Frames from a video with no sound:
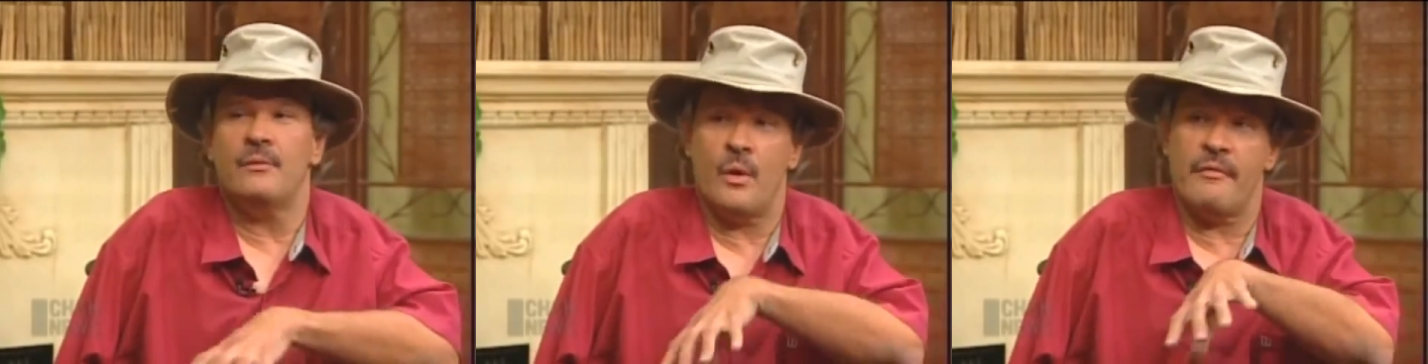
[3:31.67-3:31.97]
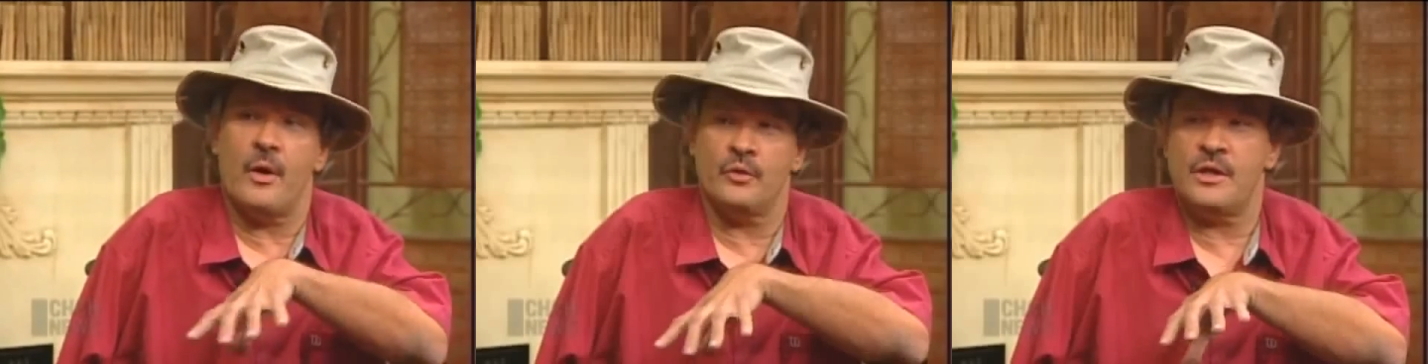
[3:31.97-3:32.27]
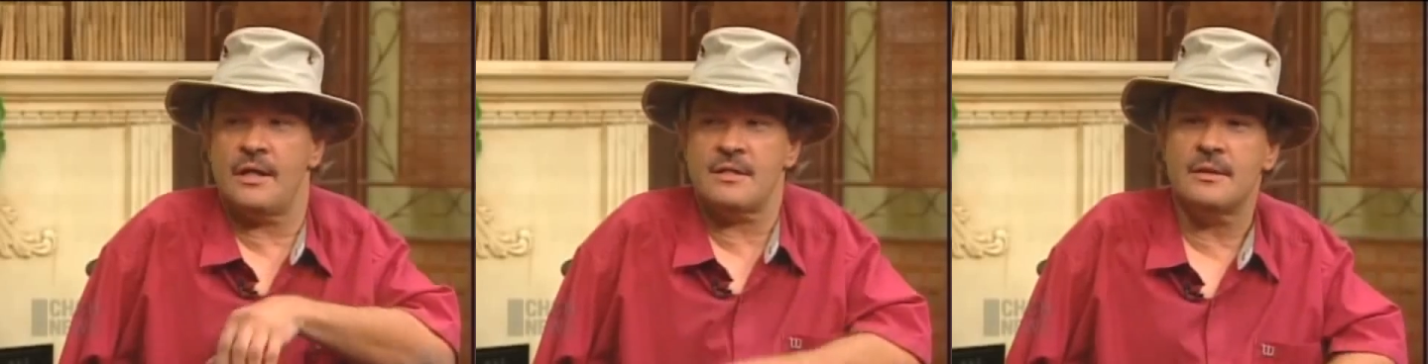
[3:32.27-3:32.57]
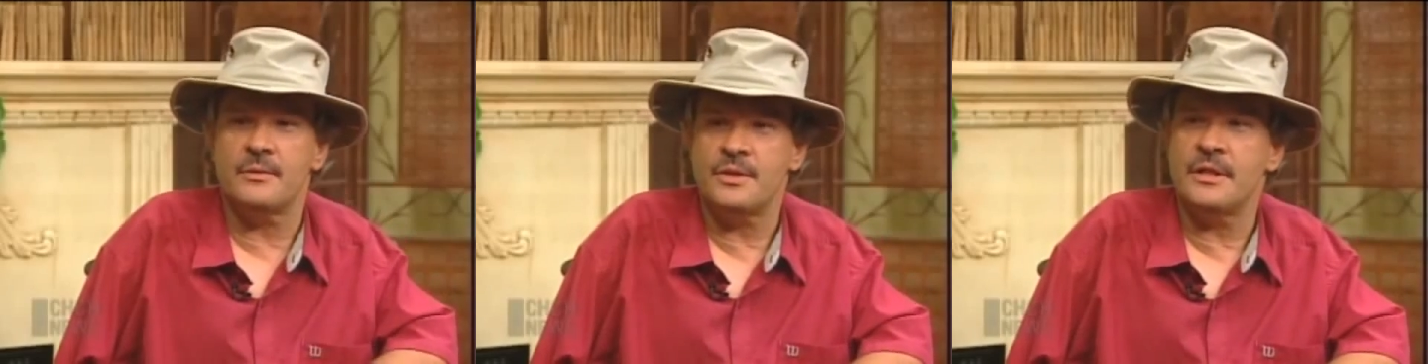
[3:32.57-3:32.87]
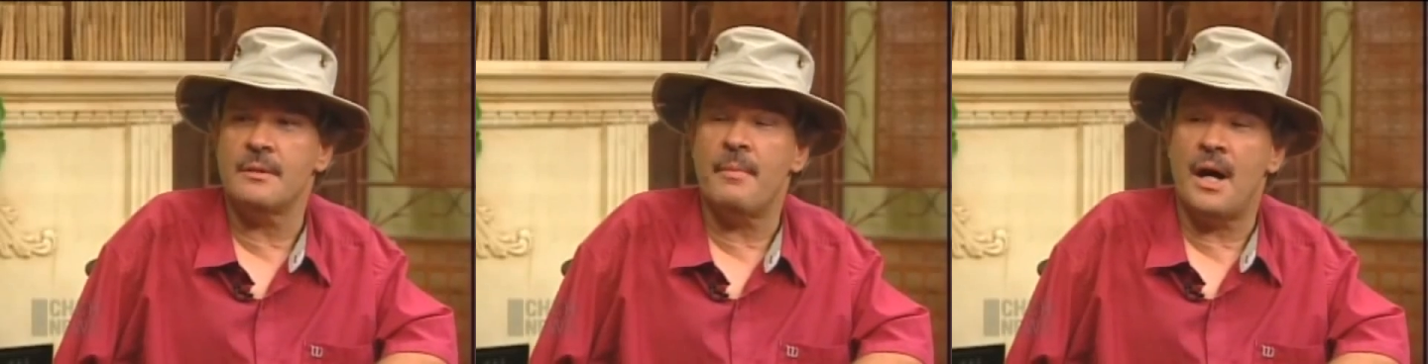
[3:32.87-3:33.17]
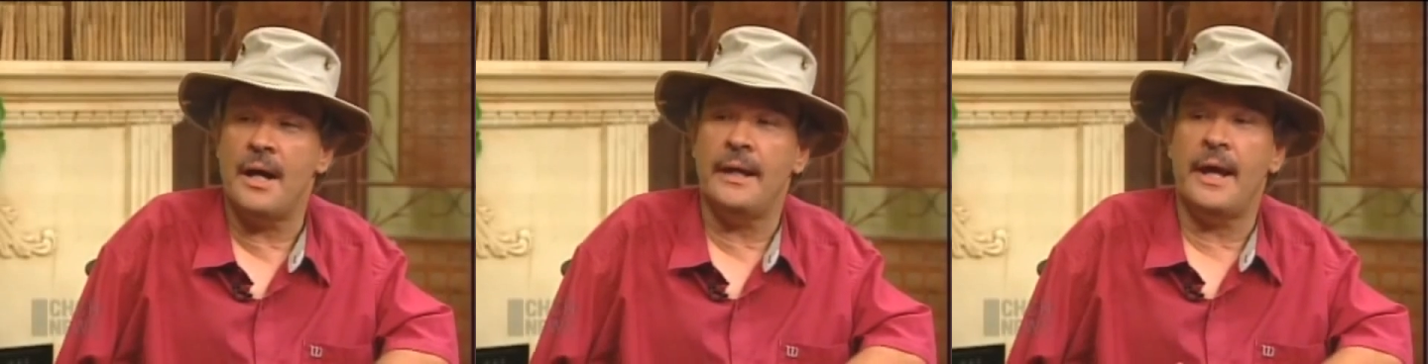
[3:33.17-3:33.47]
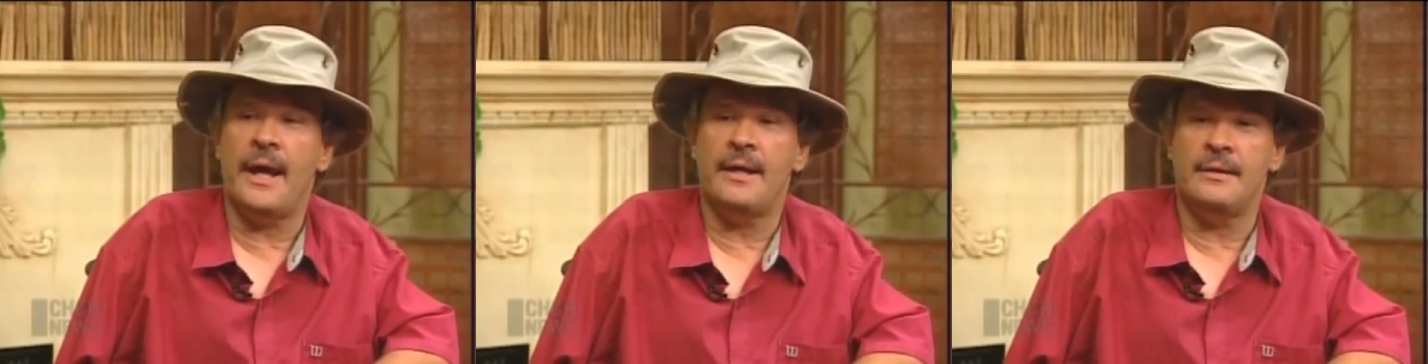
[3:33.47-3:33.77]
One of the hotels that was nearby,
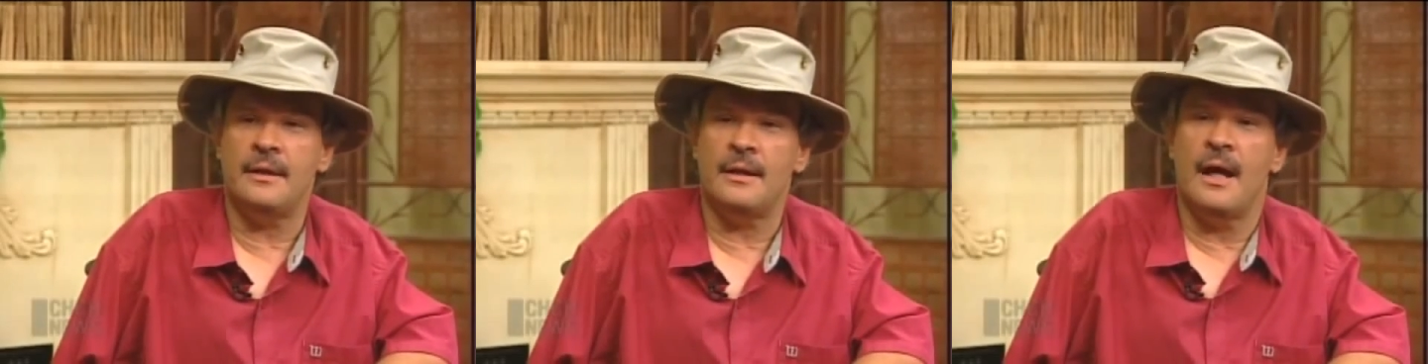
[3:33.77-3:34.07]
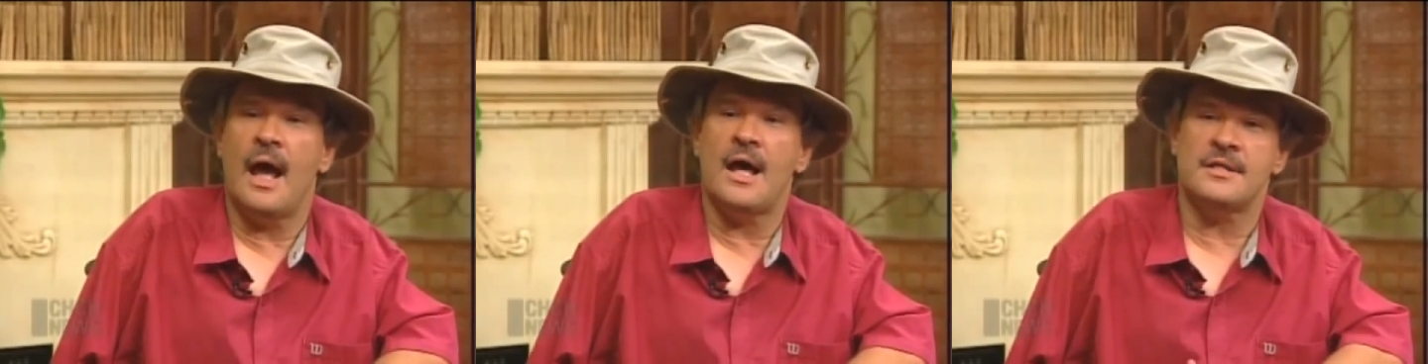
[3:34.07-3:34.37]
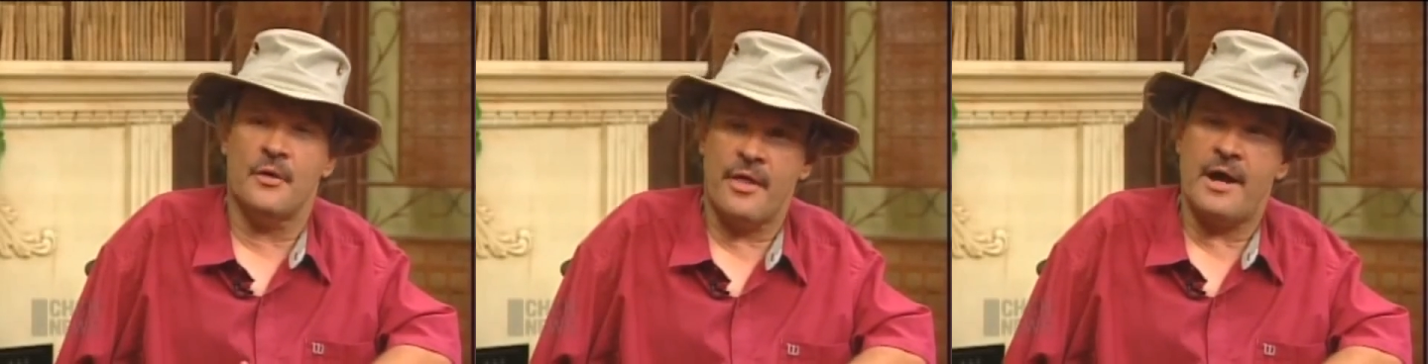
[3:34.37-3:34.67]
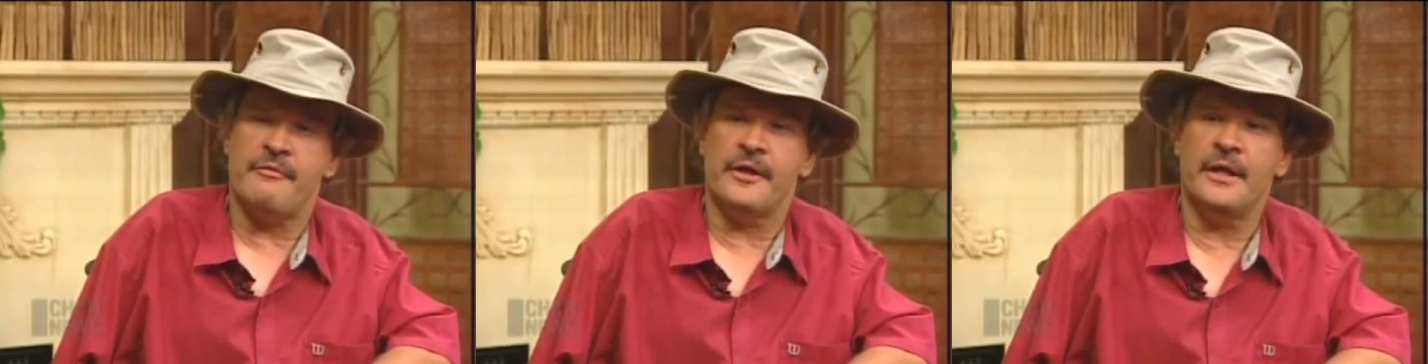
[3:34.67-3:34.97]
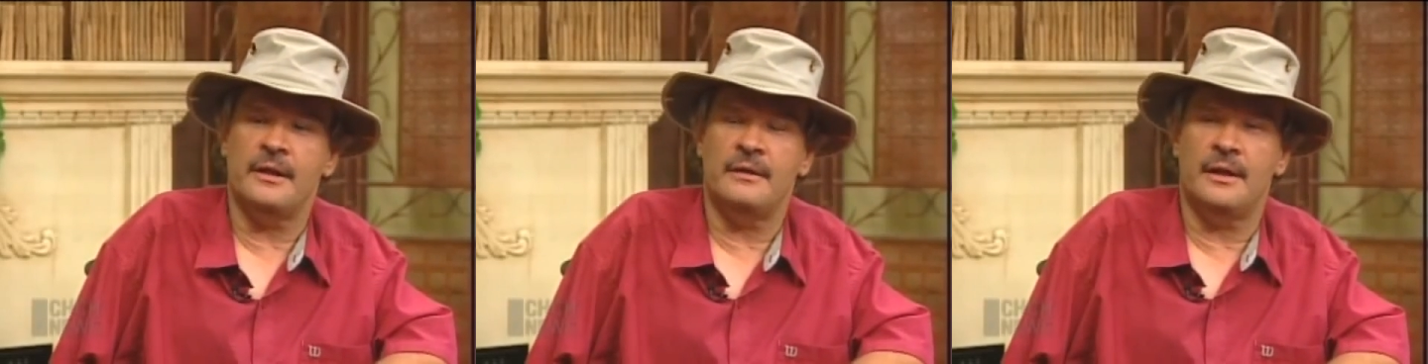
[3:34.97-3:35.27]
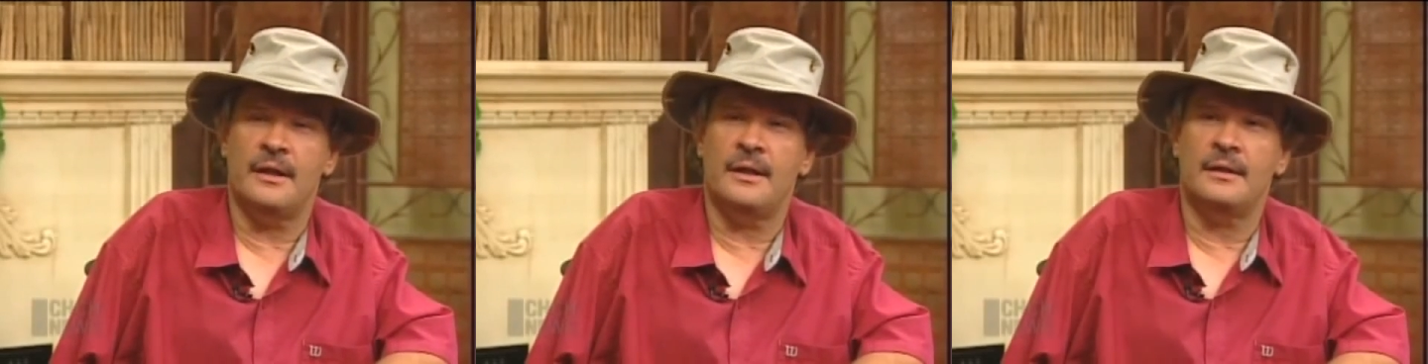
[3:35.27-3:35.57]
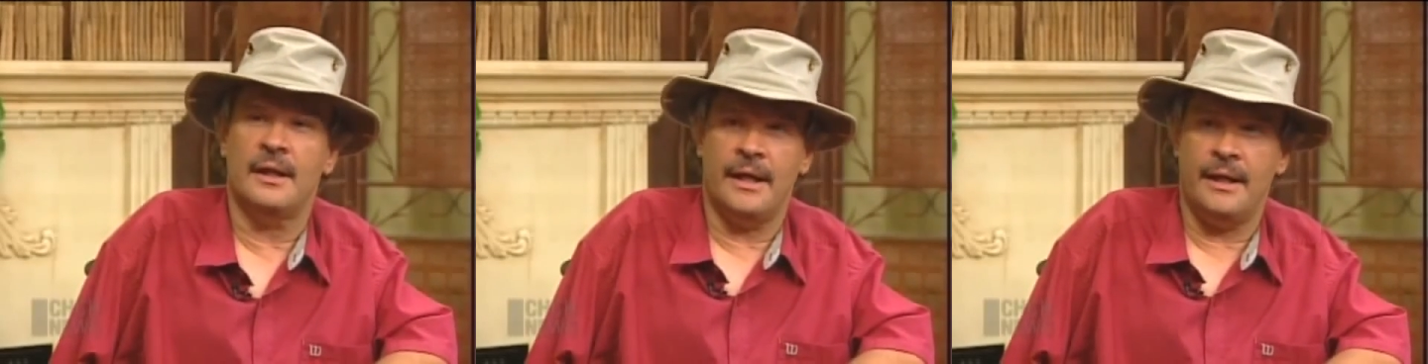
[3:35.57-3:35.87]
and a South African
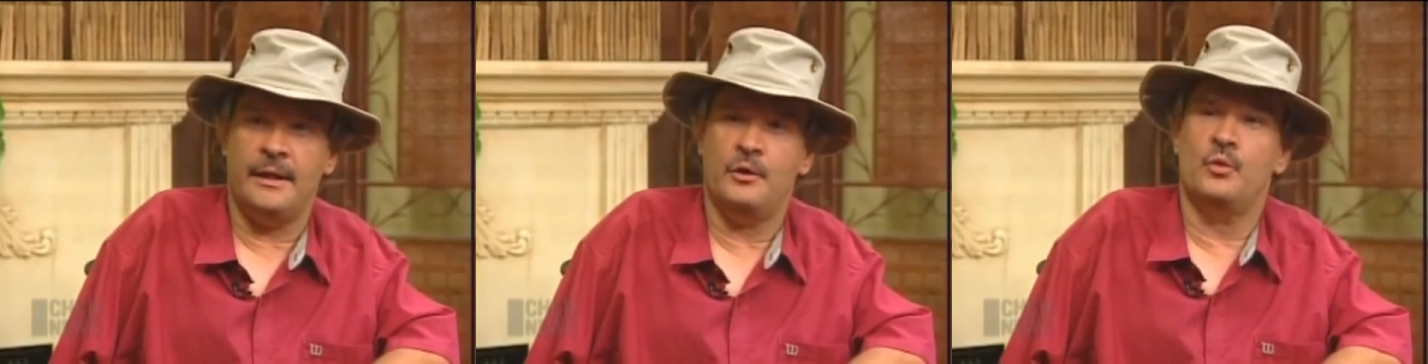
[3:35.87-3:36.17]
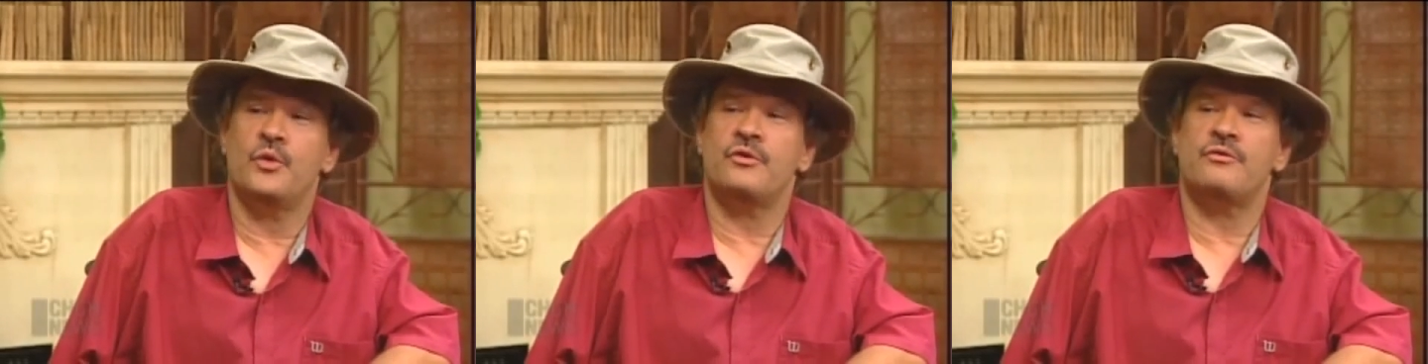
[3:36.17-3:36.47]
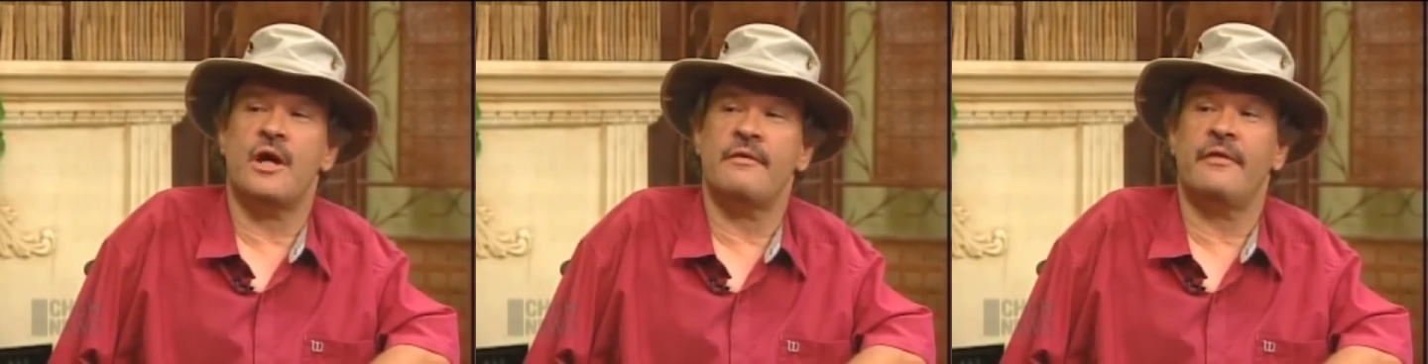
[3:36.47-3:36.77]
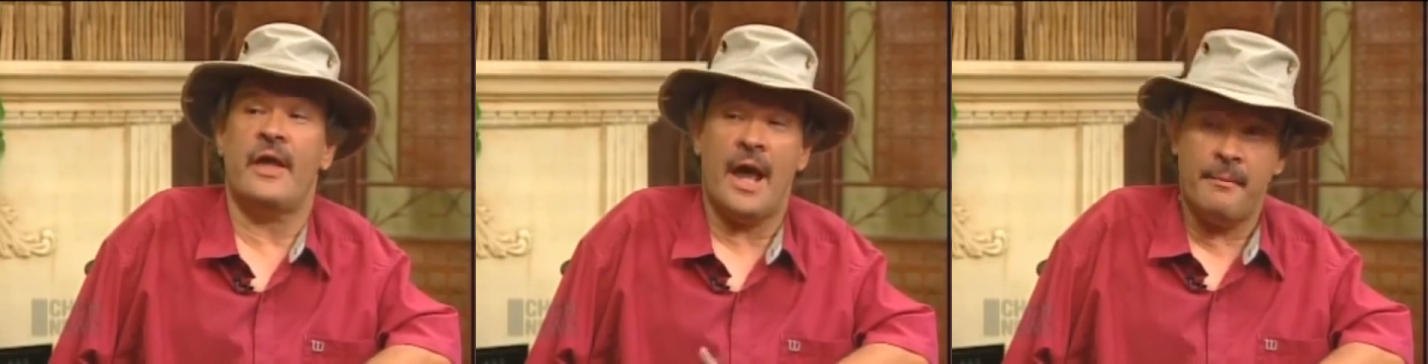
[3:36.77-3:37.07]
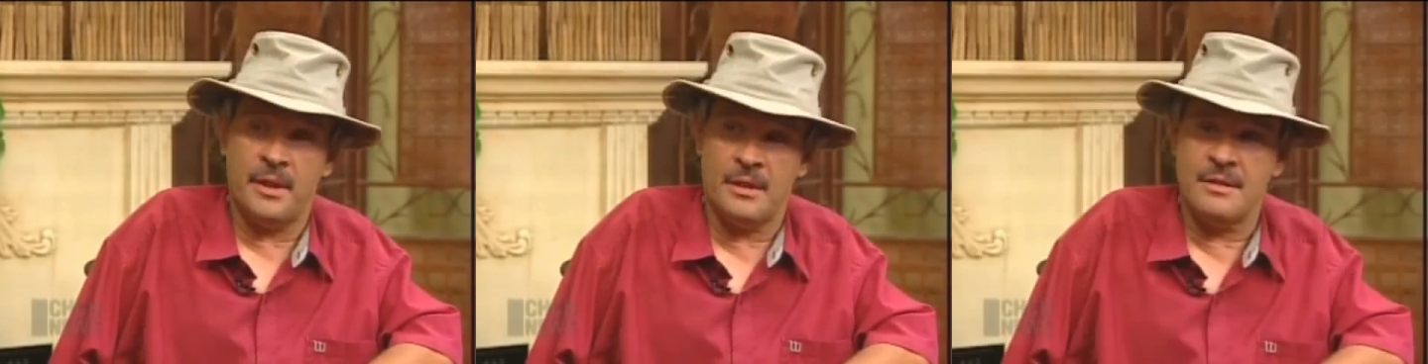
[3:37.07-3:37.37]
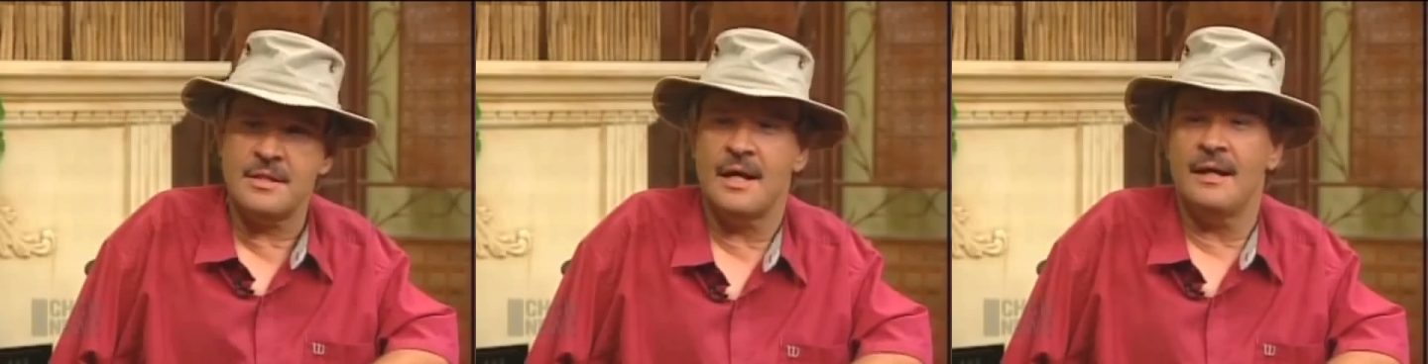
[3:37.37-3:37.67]
lady who was driving the ambulance